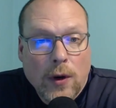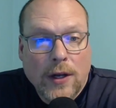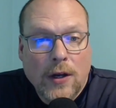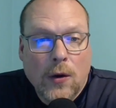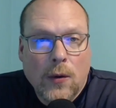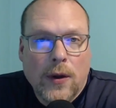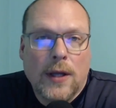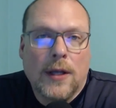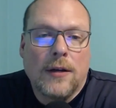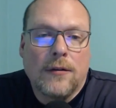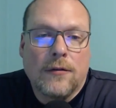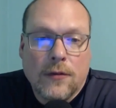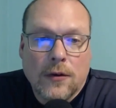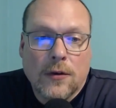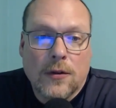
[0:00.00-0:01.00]
I go any
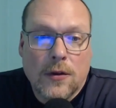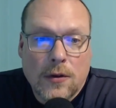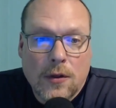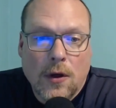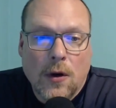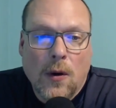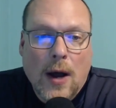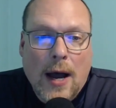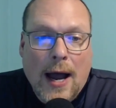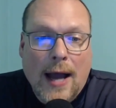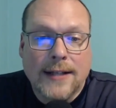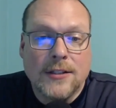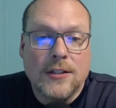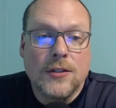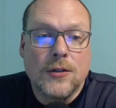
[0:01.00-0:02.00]
further, though,
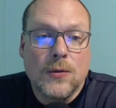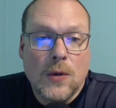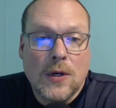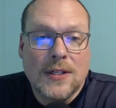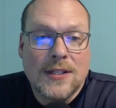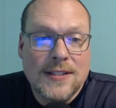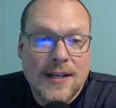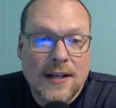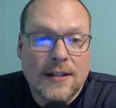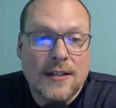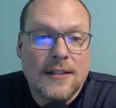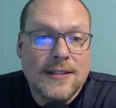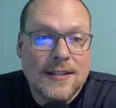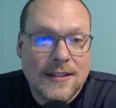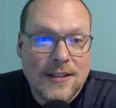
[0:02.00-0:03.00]
I do want to tell
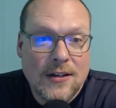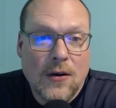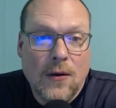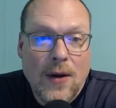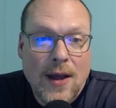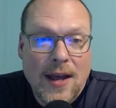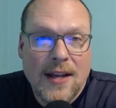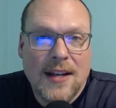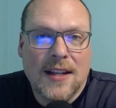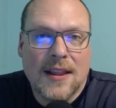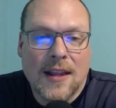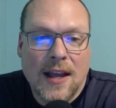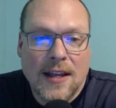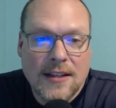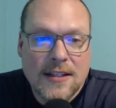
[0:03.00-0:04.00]
you to go ahead
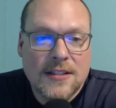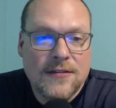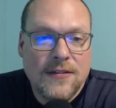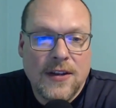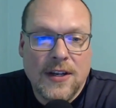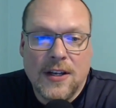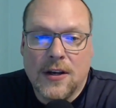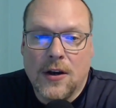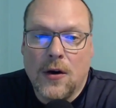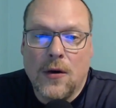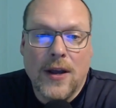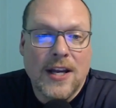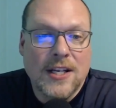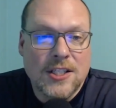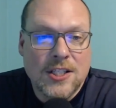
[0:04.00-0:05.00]
and like this video
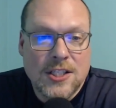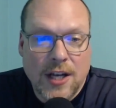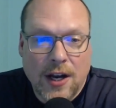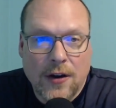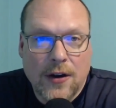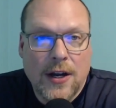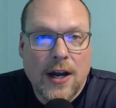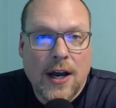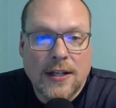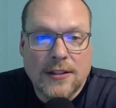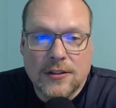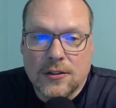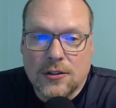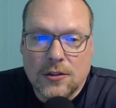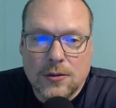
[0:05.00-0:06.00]
and share it on
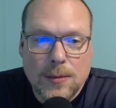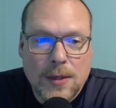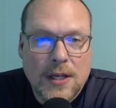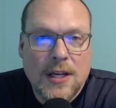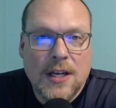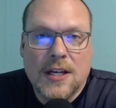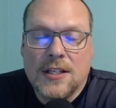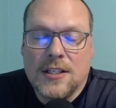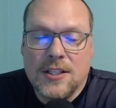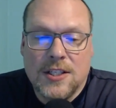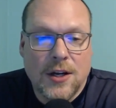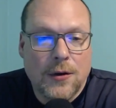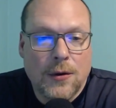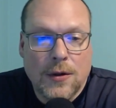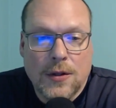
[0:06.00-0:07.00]
social media,
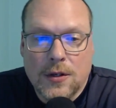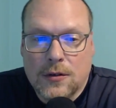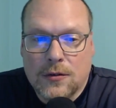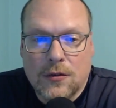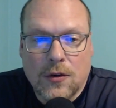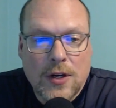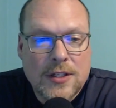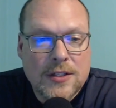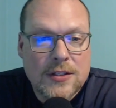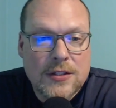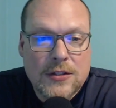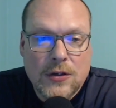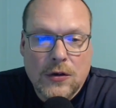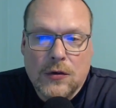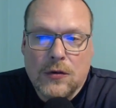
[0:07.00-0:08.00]
share it with your friends,
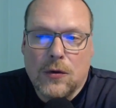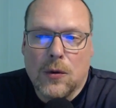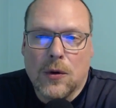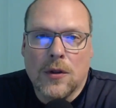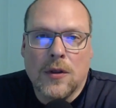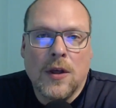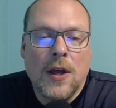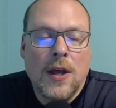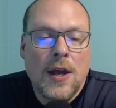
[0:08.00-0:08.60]
and so forth.